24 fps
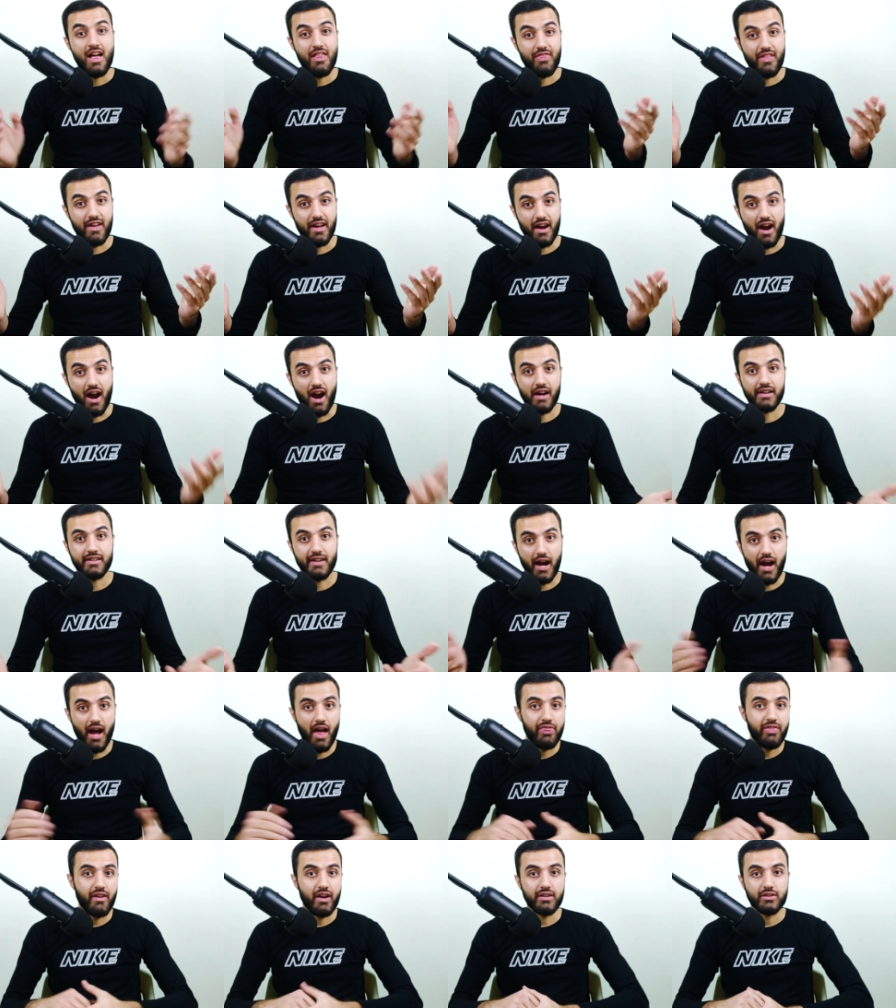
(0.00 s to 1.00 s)
There are
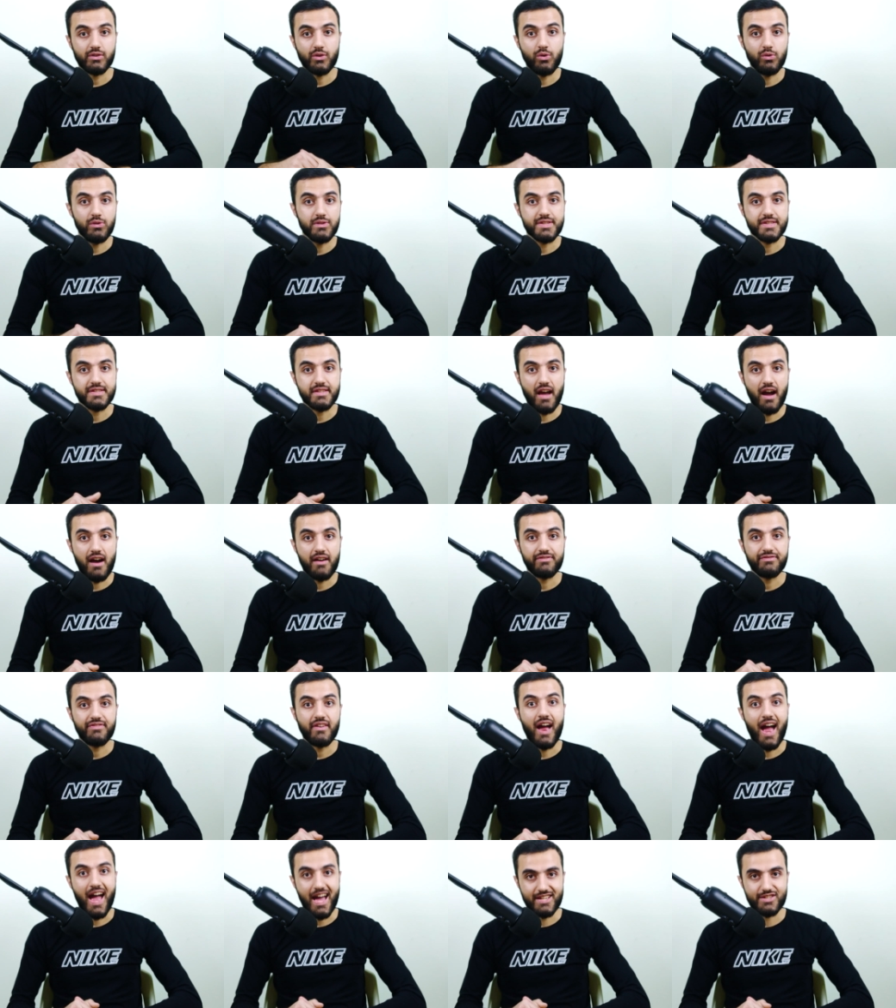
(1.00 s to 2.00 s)
other cool
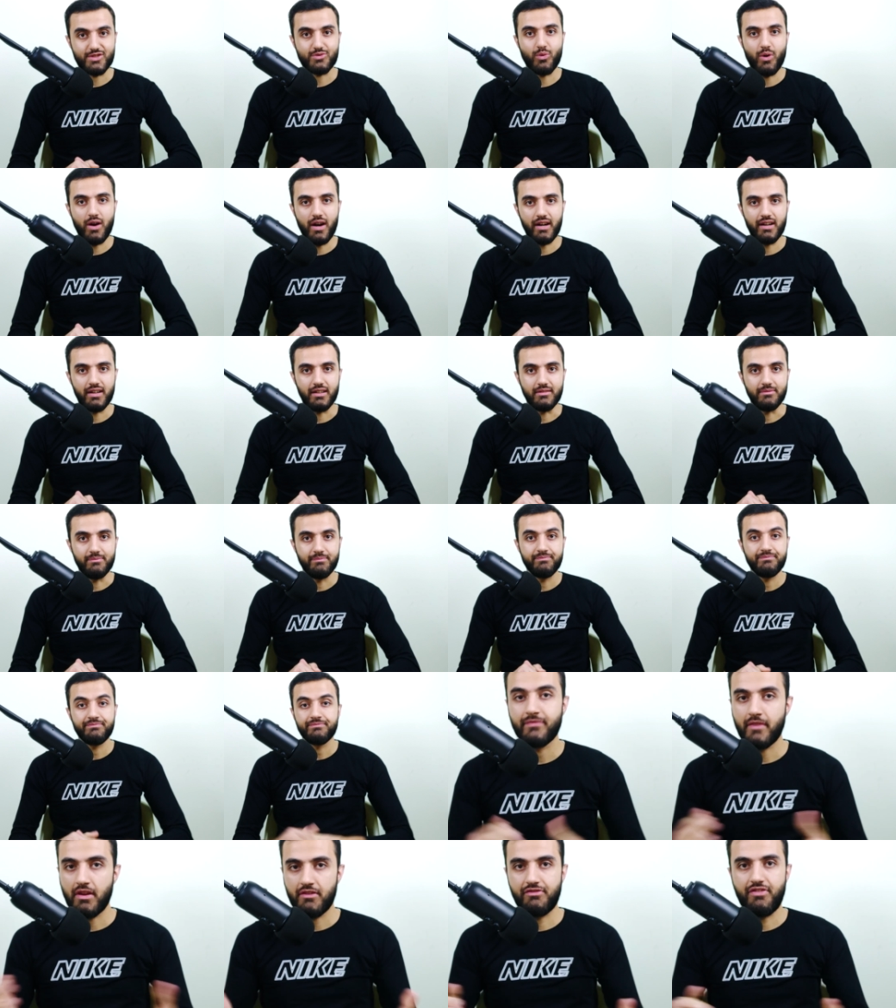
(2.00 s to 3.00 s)
stuff as well.
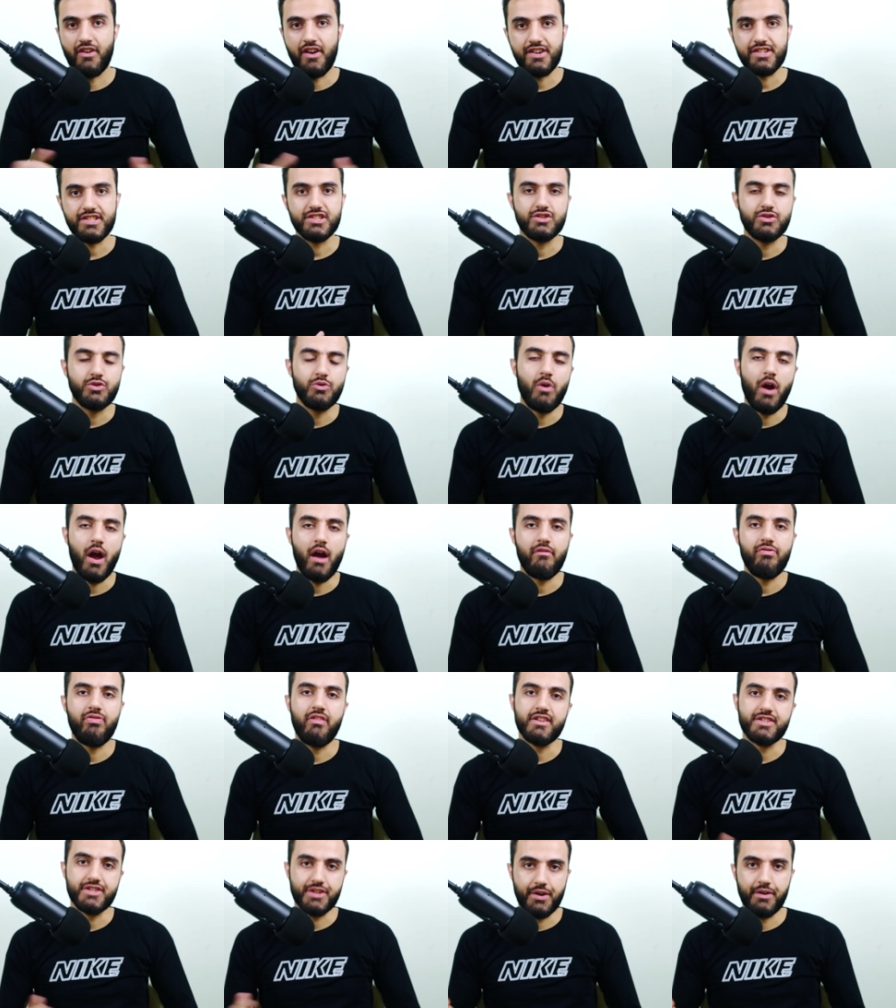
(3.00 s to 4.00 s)
First, you
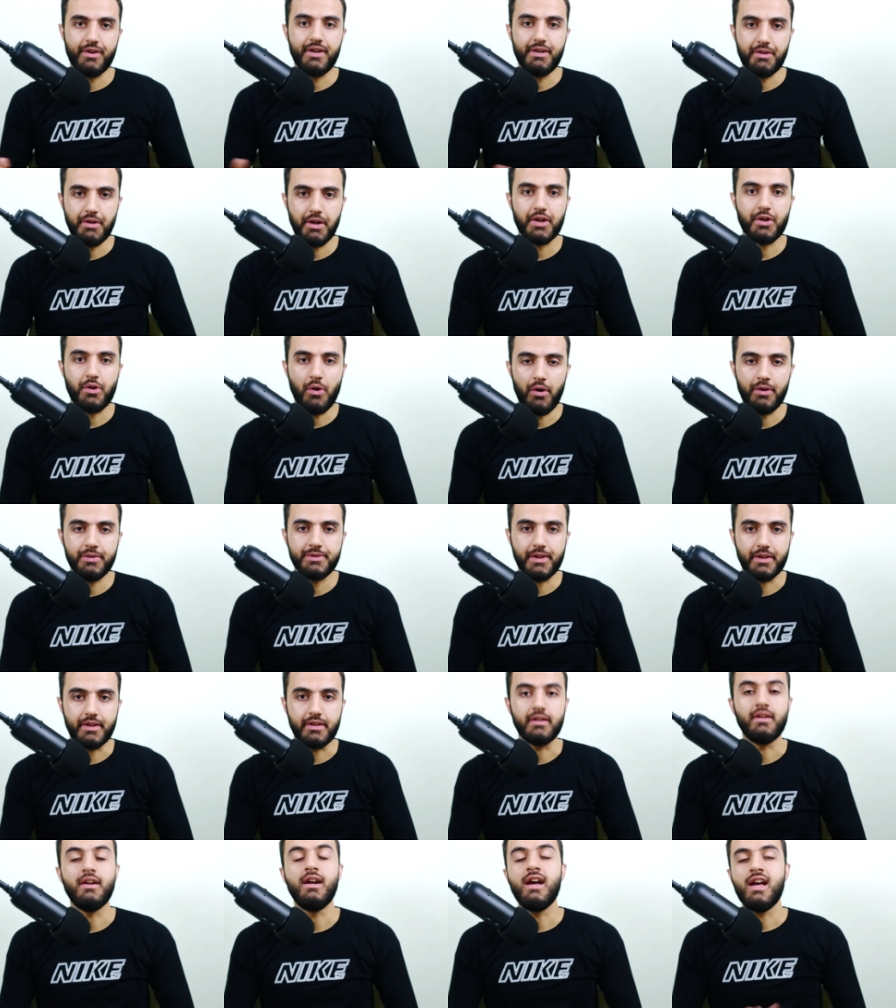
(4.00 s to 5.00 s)
have the screen
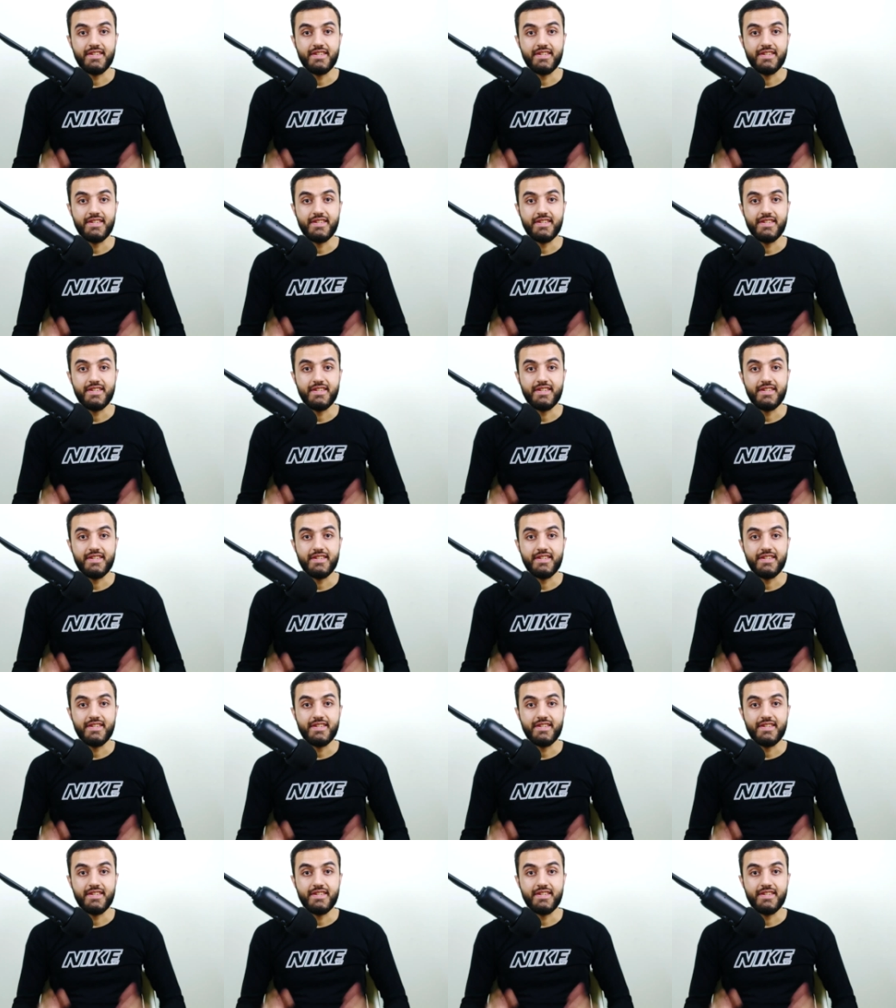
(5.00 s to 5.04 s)
recorder.